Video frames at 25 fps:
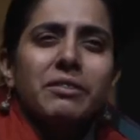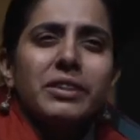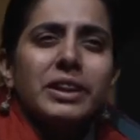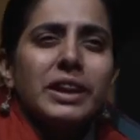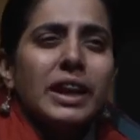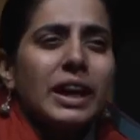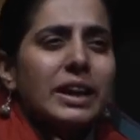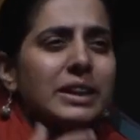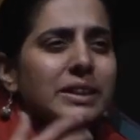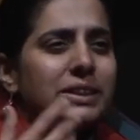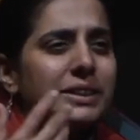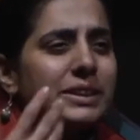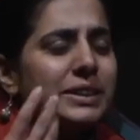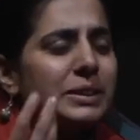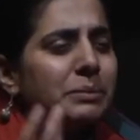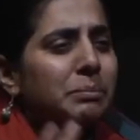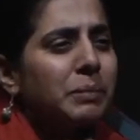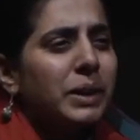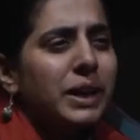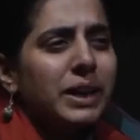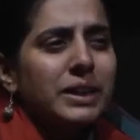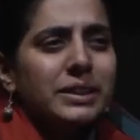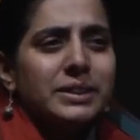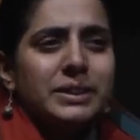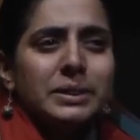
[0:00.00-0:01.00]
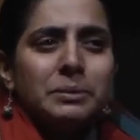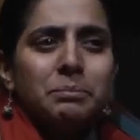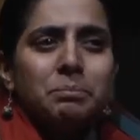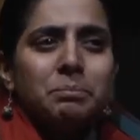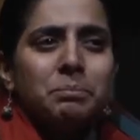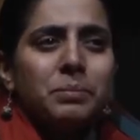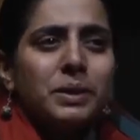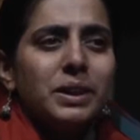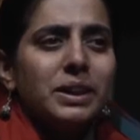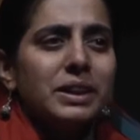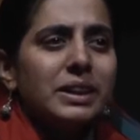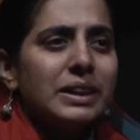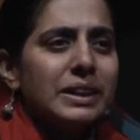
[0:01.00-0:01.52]
We had just made a
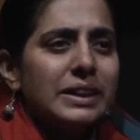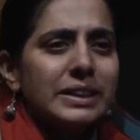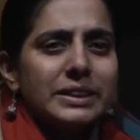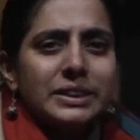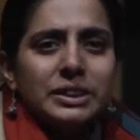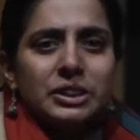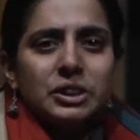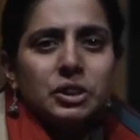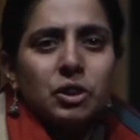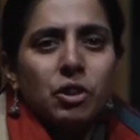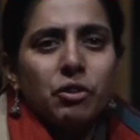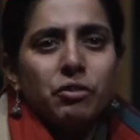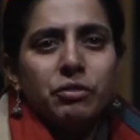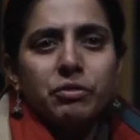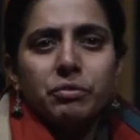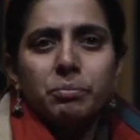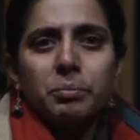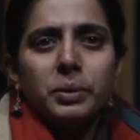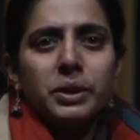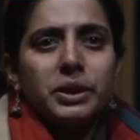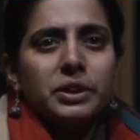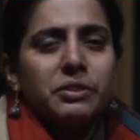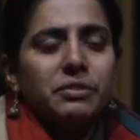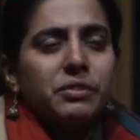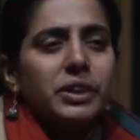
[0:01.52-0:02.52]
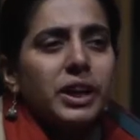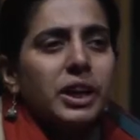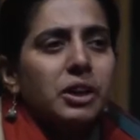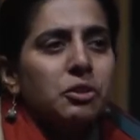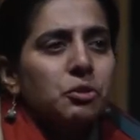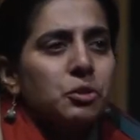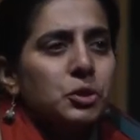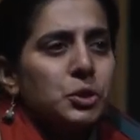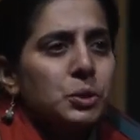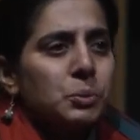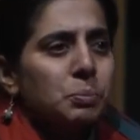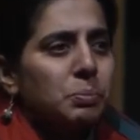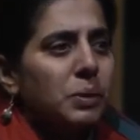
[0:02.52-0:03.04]
simple list of butterfly
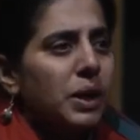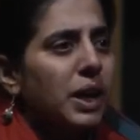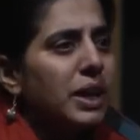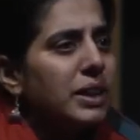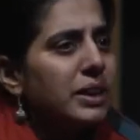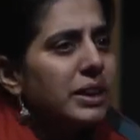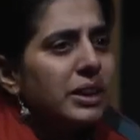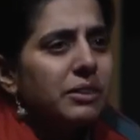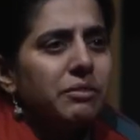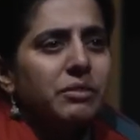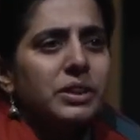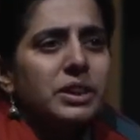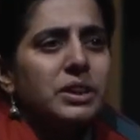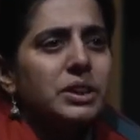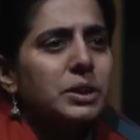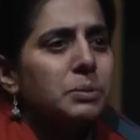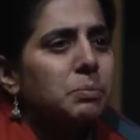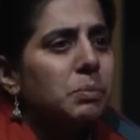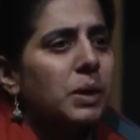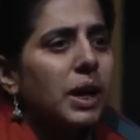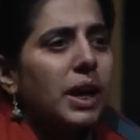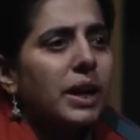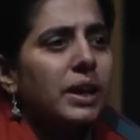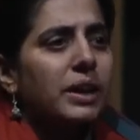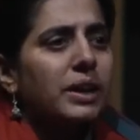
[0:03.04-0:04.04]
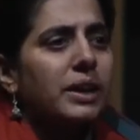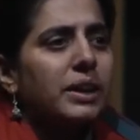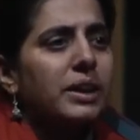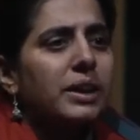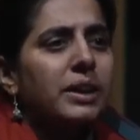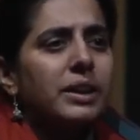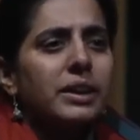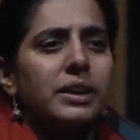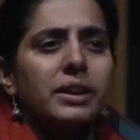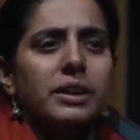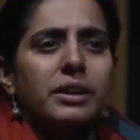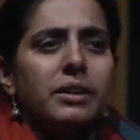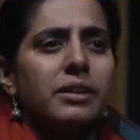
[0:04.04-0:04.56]
host plant and we just planted
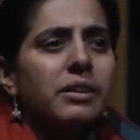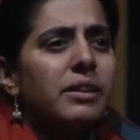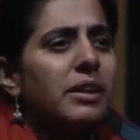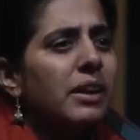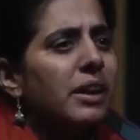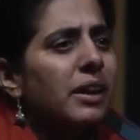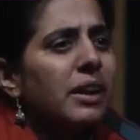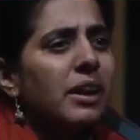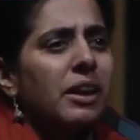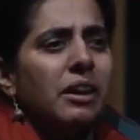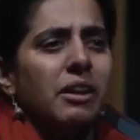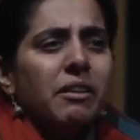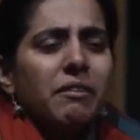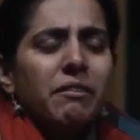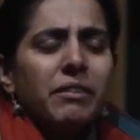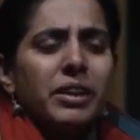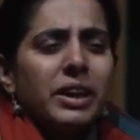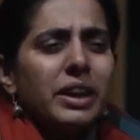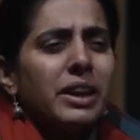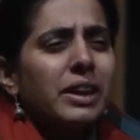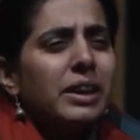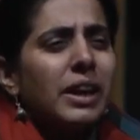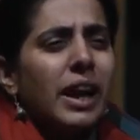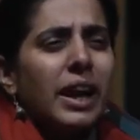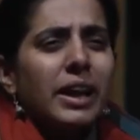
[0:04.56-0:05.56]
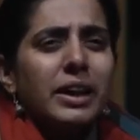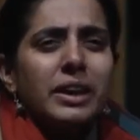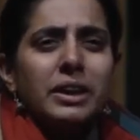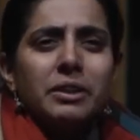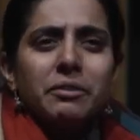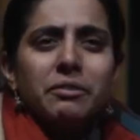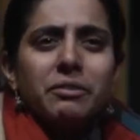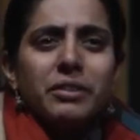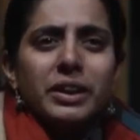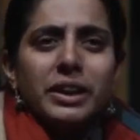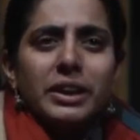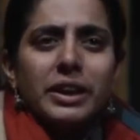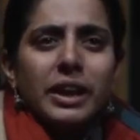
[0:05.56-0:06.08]
it in a very
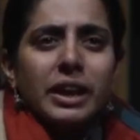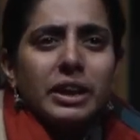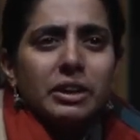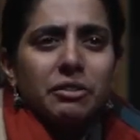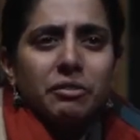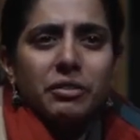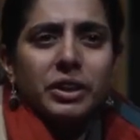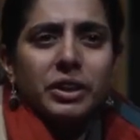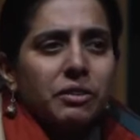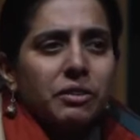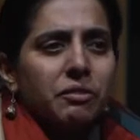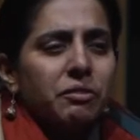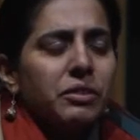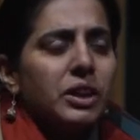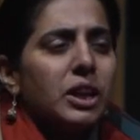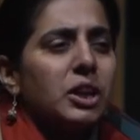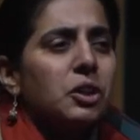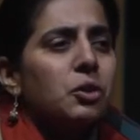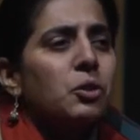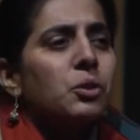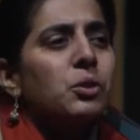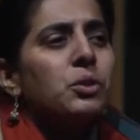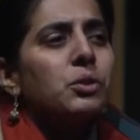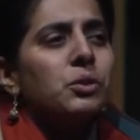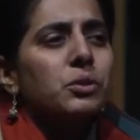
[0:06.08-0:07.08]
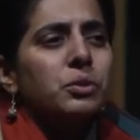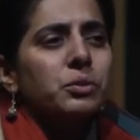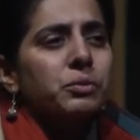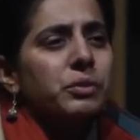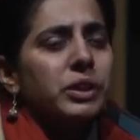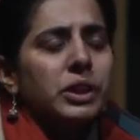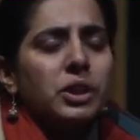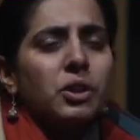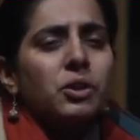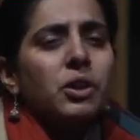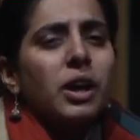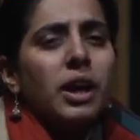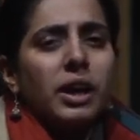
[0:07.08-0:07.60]
random way that We are not we
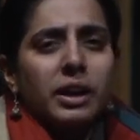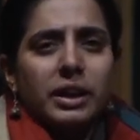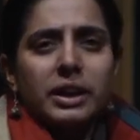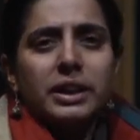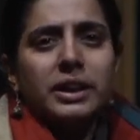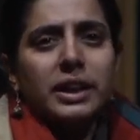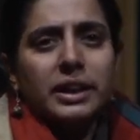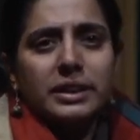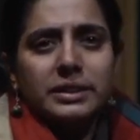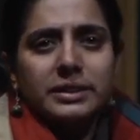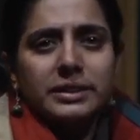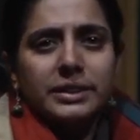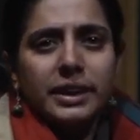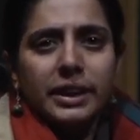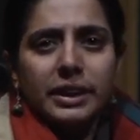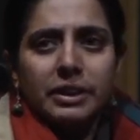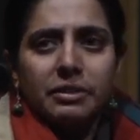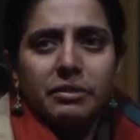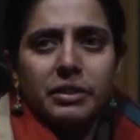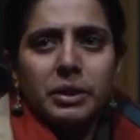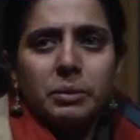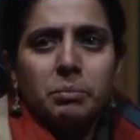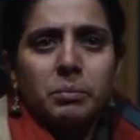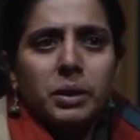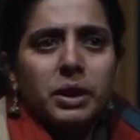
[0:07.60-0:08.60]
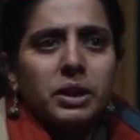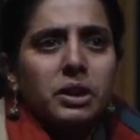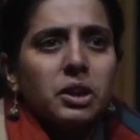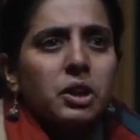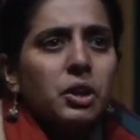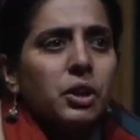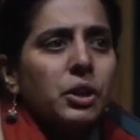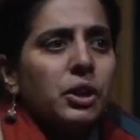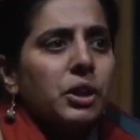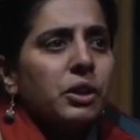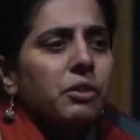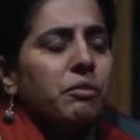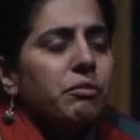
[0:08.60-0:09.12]
are not architects that way, but
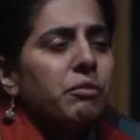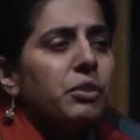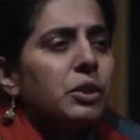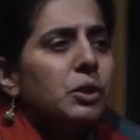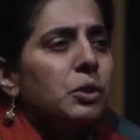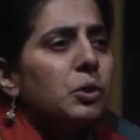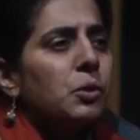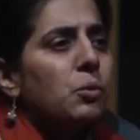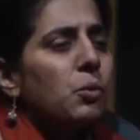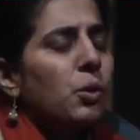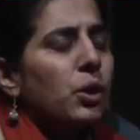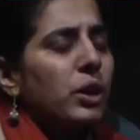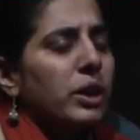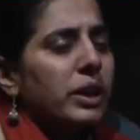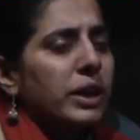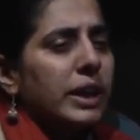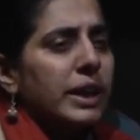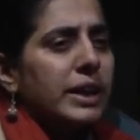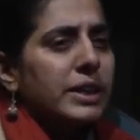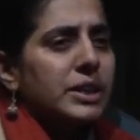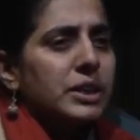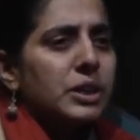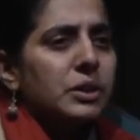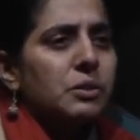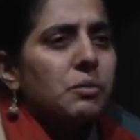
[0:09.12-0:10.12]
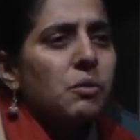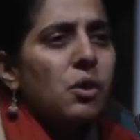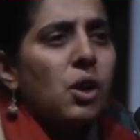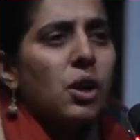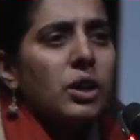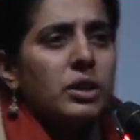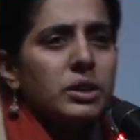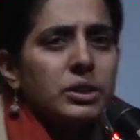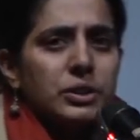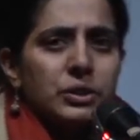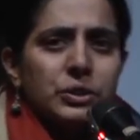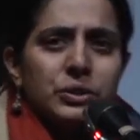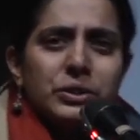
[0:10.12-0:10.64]
we know what nature
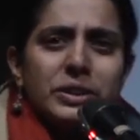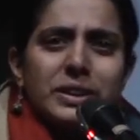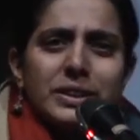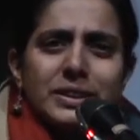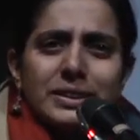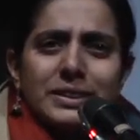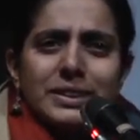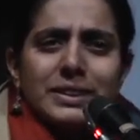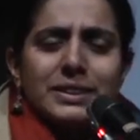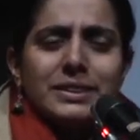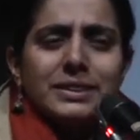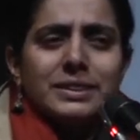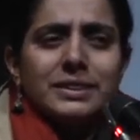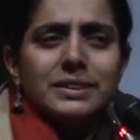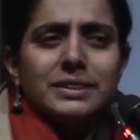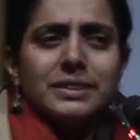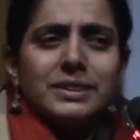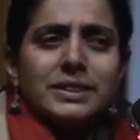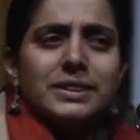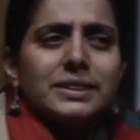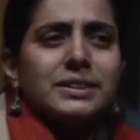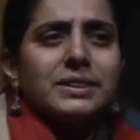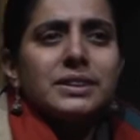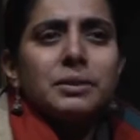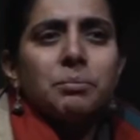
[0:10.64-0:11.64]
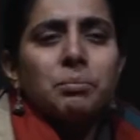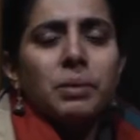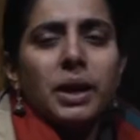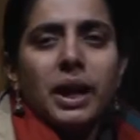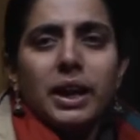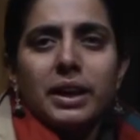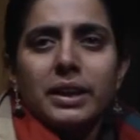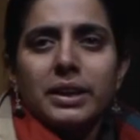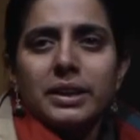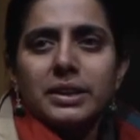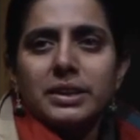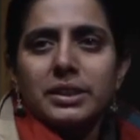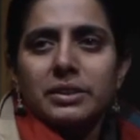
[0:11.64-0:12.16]
wants. This is just the
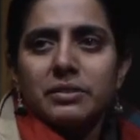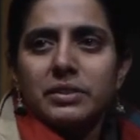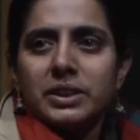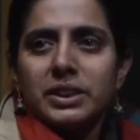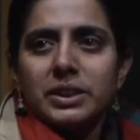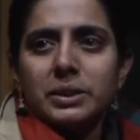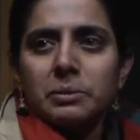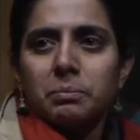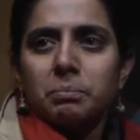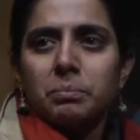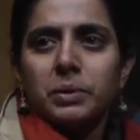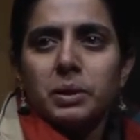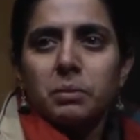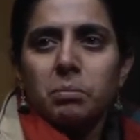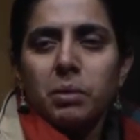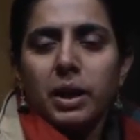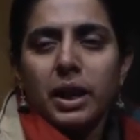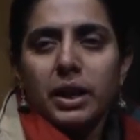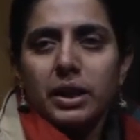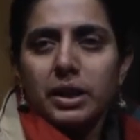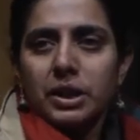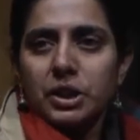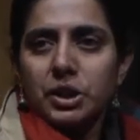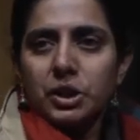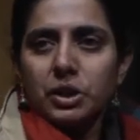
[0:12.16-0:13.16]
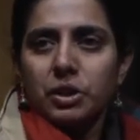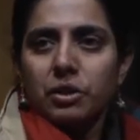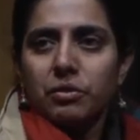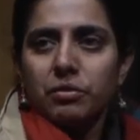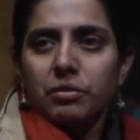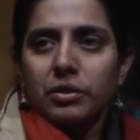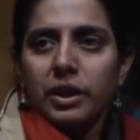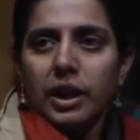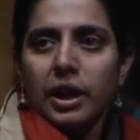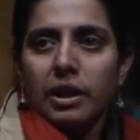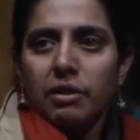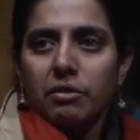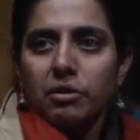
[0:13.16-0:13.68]
plantation with simple plantation of
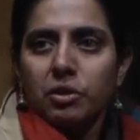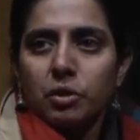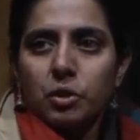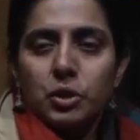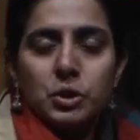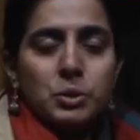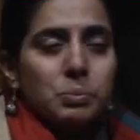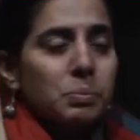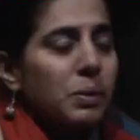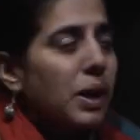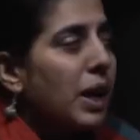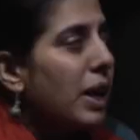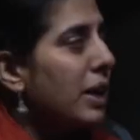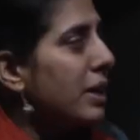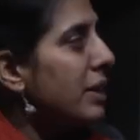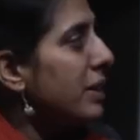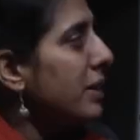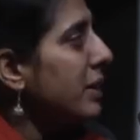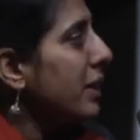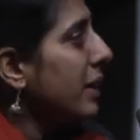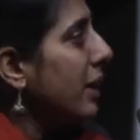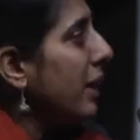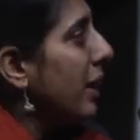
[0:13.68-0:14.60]
larval host plants.